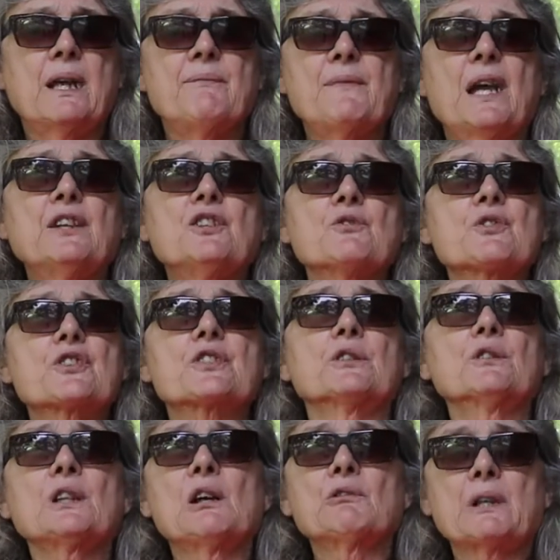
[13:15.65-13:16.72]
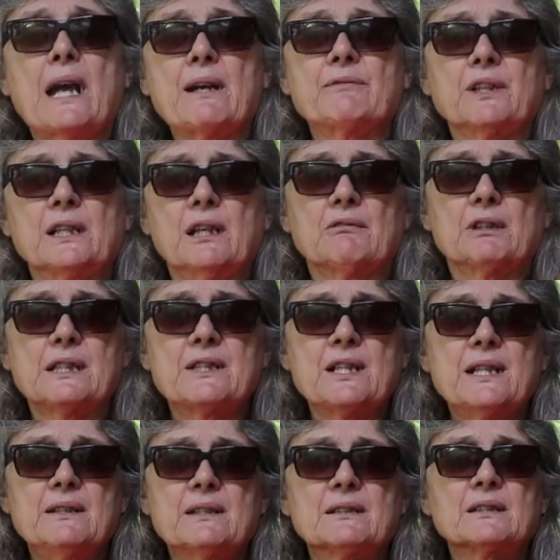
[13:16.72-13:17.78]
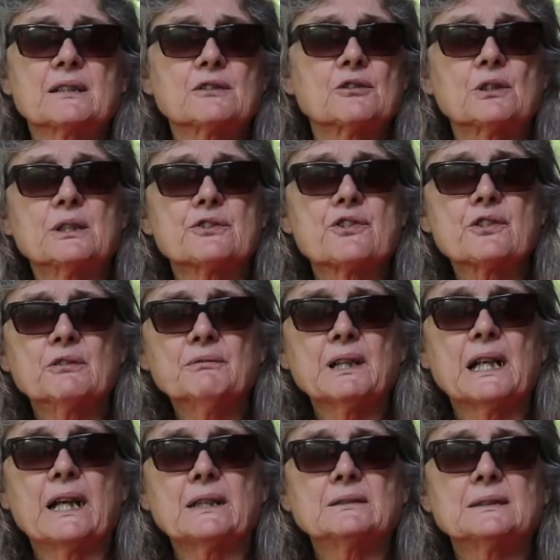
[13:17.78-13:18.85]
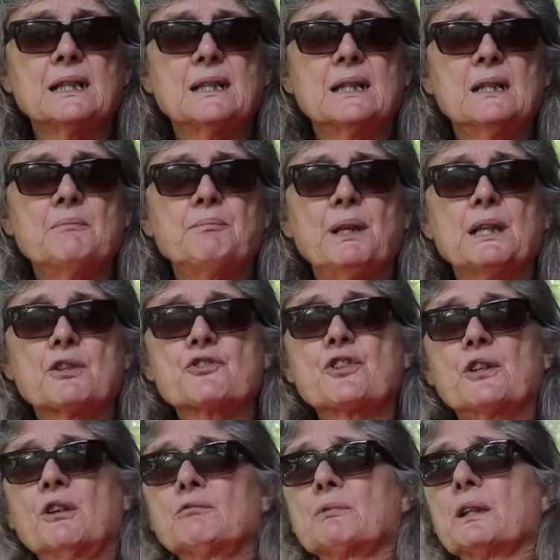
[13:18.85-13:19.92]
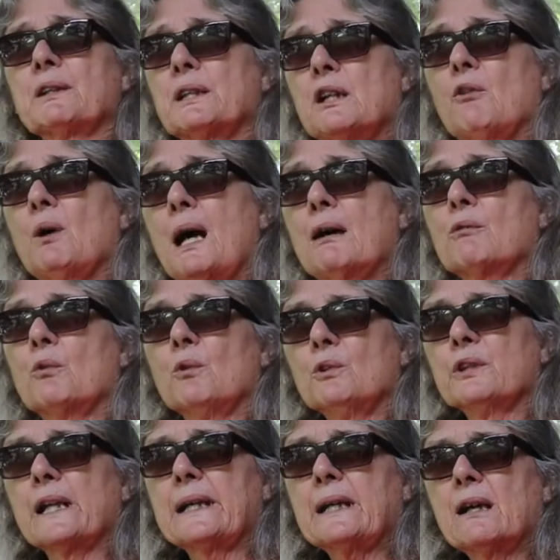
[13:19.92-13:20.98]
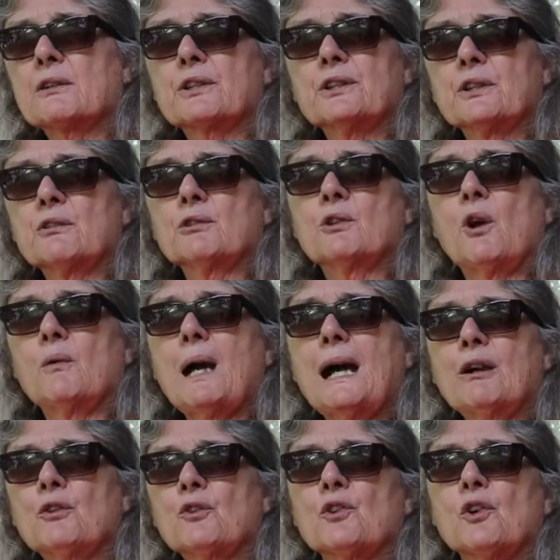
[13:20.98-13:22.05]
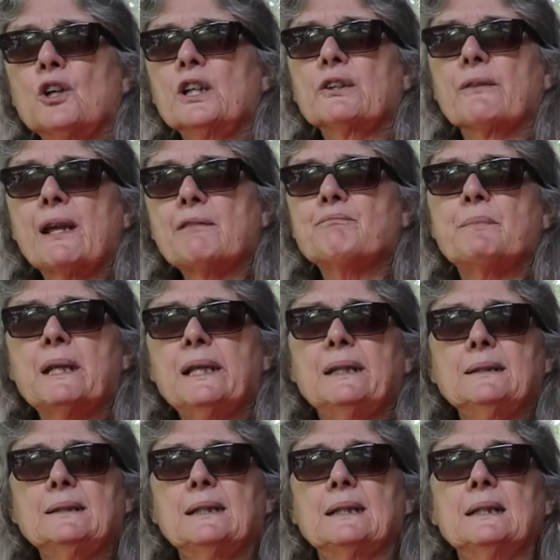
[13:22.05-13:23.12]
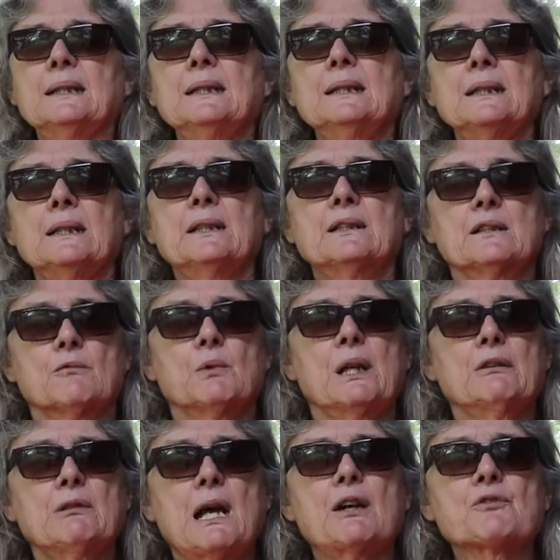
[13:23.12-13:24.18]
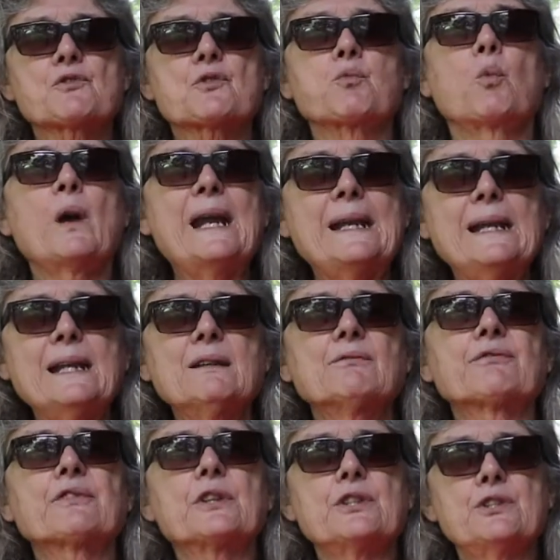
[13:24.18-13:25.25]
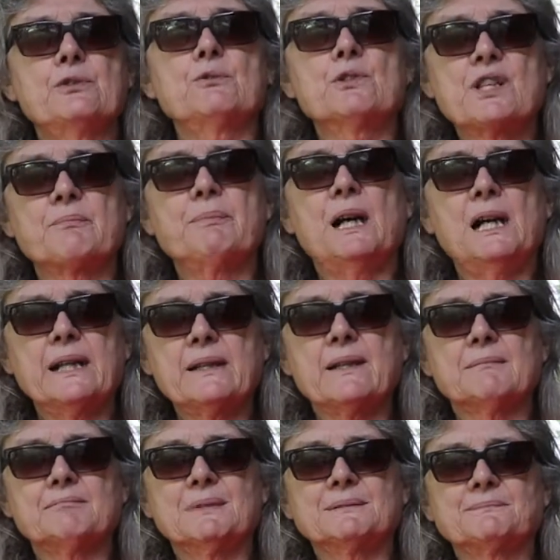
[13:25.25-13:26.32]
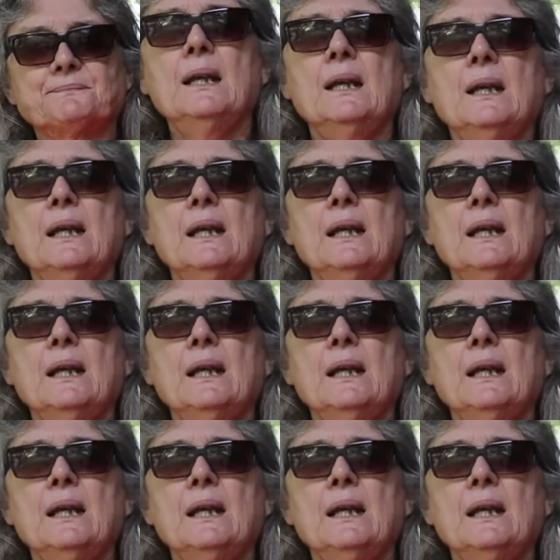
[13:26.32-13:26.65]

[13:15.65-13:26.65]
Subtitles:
And then you still don't have a guarantee that they're going to germinate, because you don't really know how old they are. You don't know how long they've been in the warehouse waiting for you to buy them.